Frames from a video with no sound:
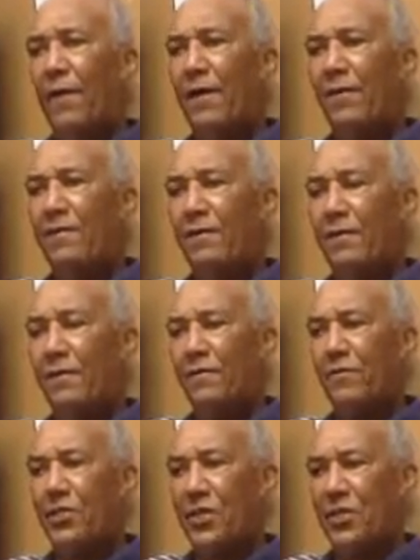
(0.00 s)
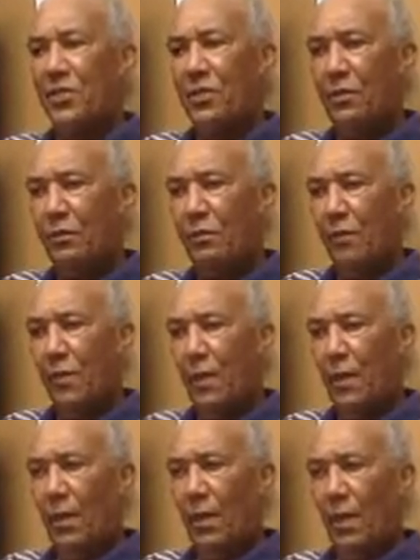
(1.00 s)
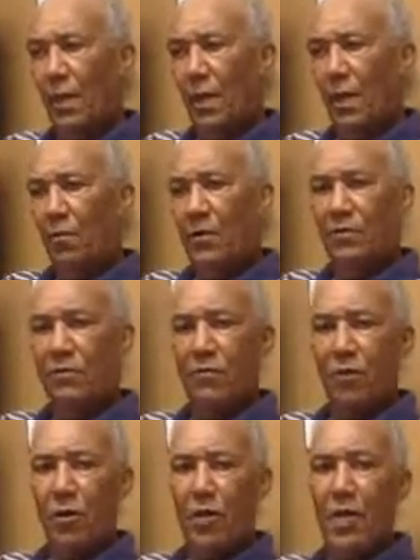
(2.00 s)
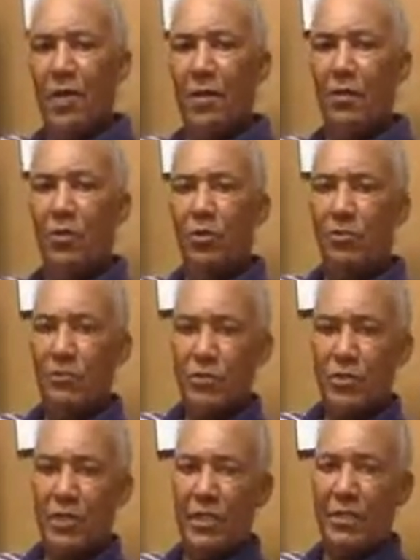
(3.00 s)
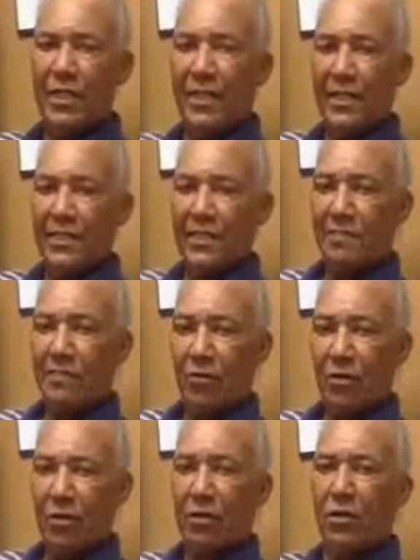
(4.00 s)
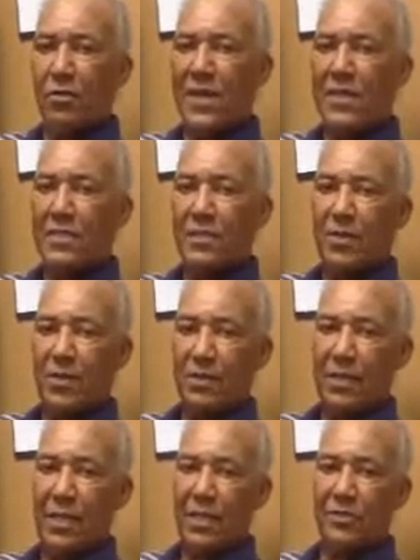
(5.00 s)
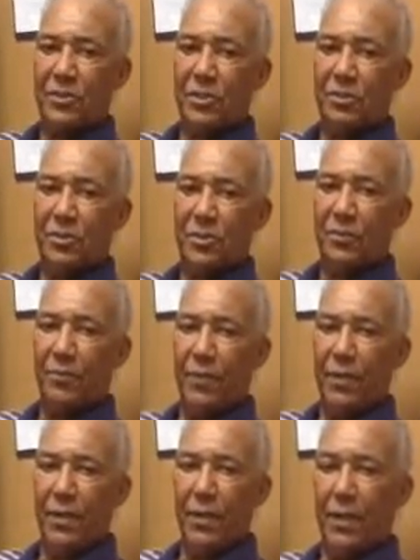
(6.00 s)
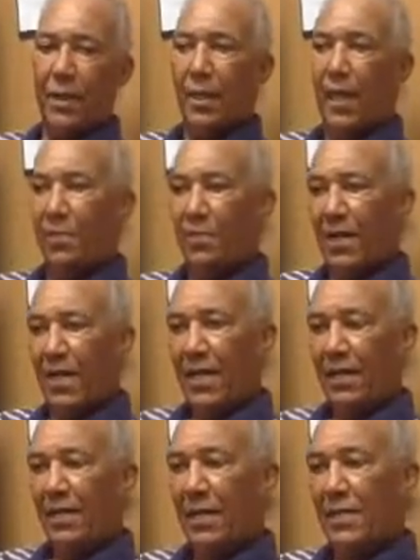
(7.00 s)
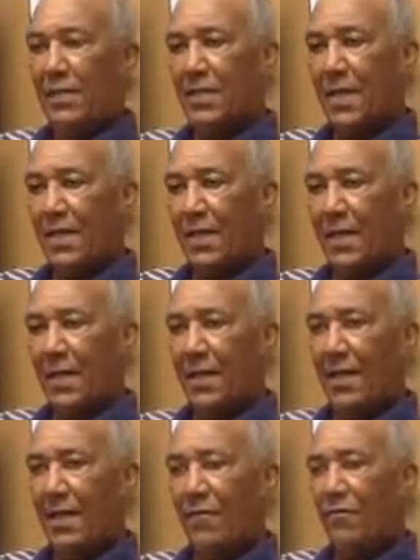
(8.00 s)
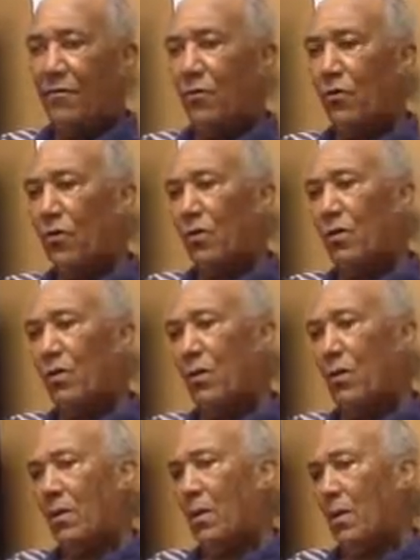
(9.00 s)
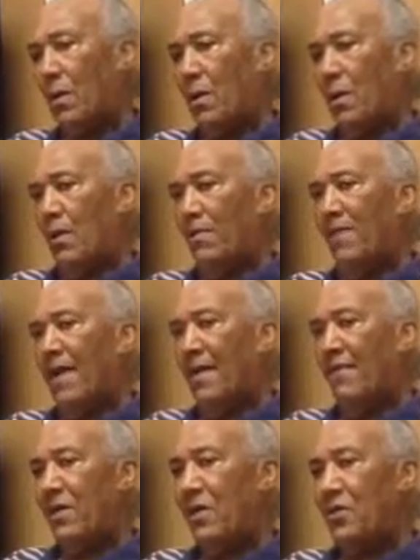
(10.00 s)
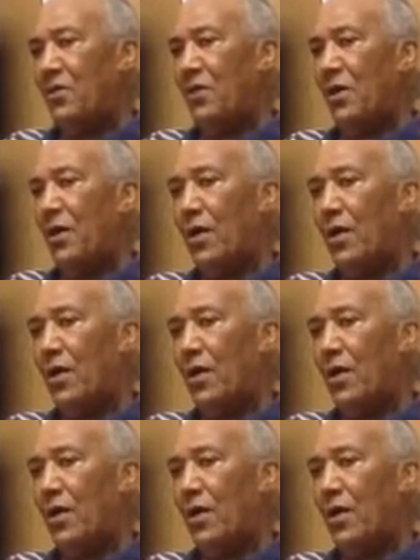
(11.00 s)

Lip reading: left Virginia and went to Florida A&M University in Tallahassee, Florida on a basketball scholarship. I played and stayed down there for 5 years.